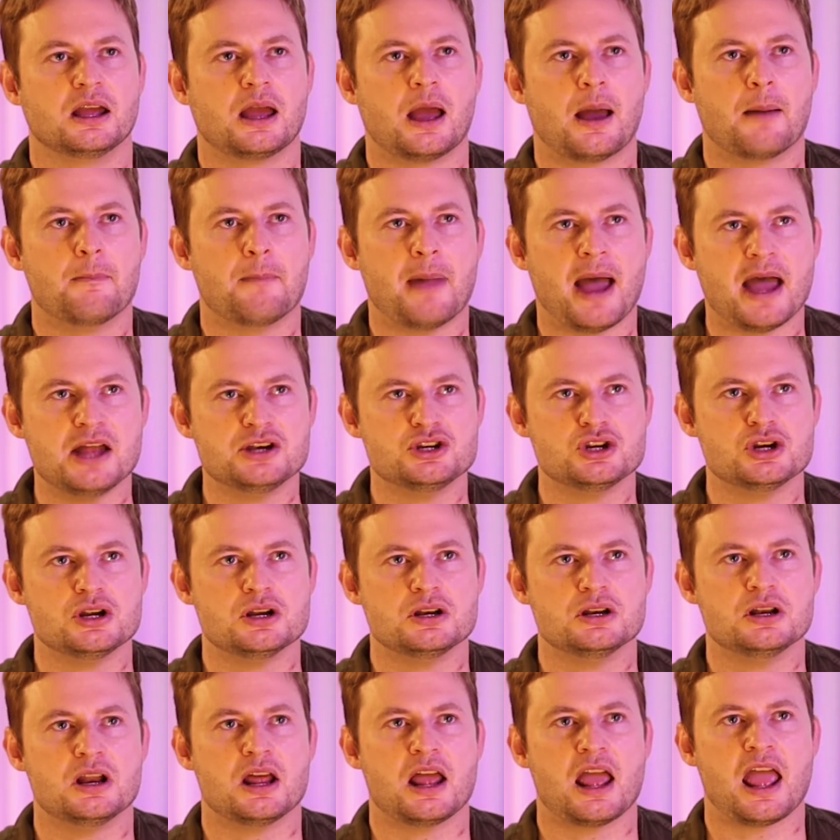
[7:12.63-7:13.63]

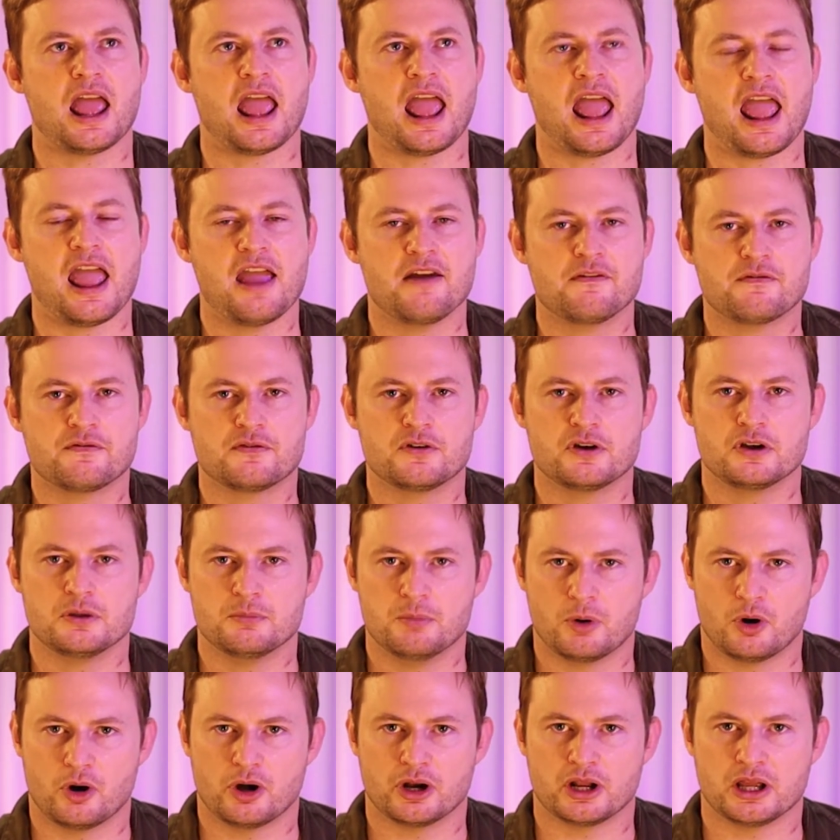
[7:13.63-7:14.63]
Imagine
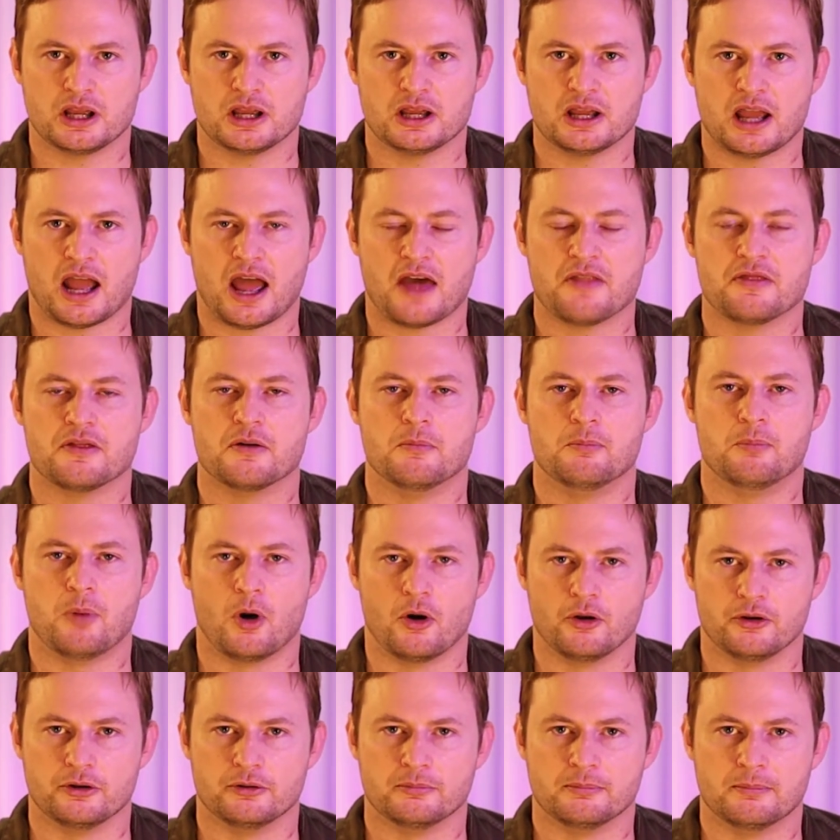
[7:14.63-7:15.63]
everybody at the
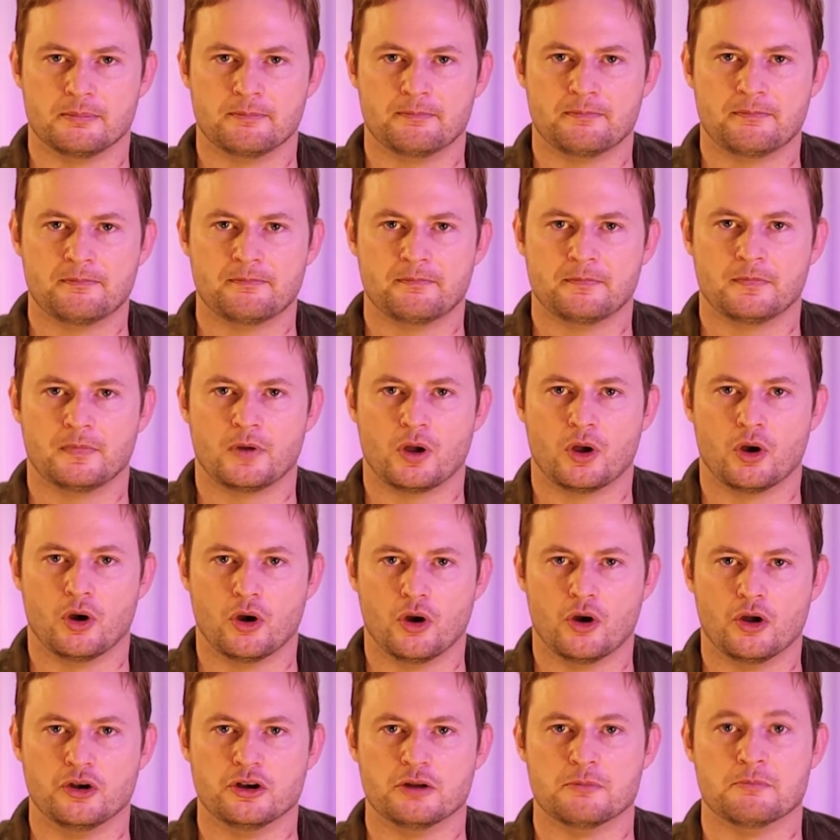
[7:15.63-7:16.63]
bottom
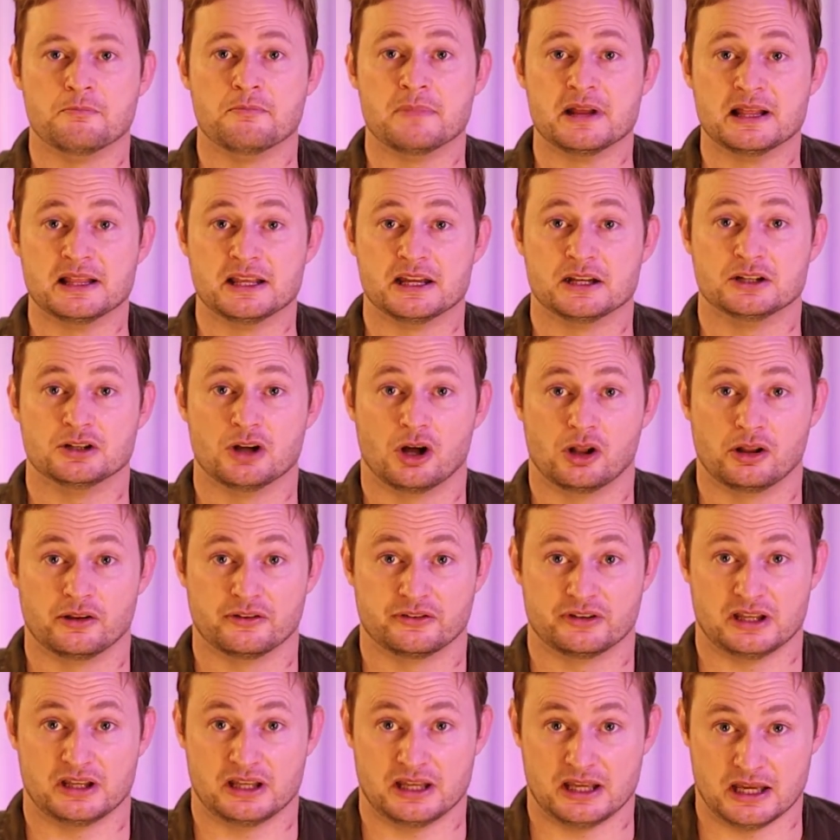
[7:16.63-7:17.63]
earned $1 million a
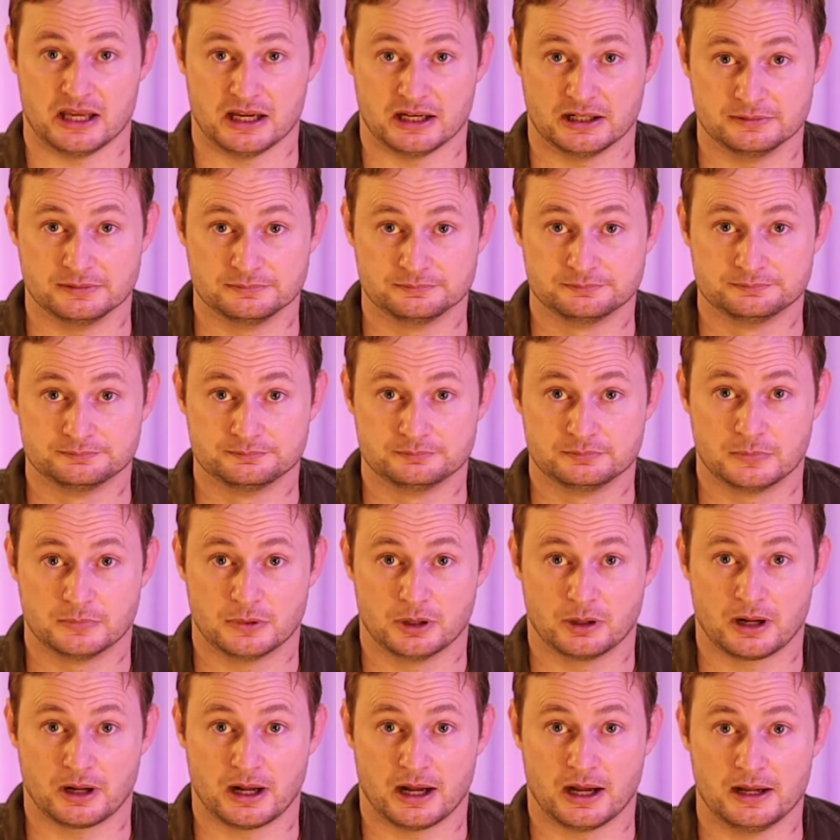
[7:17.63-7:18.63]
year,
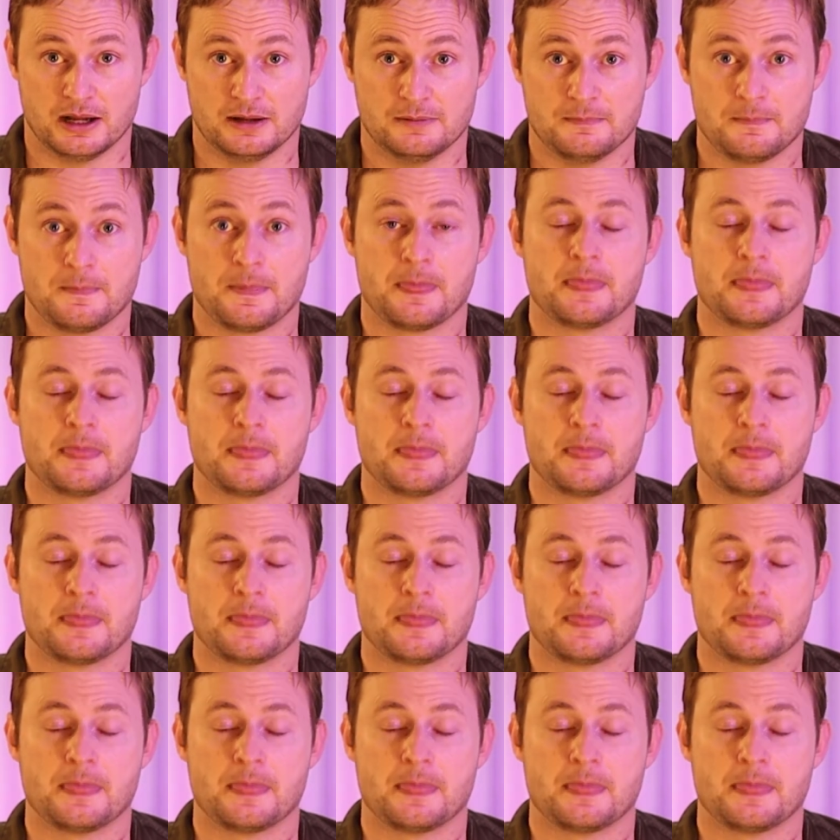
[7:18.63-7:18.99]
okay?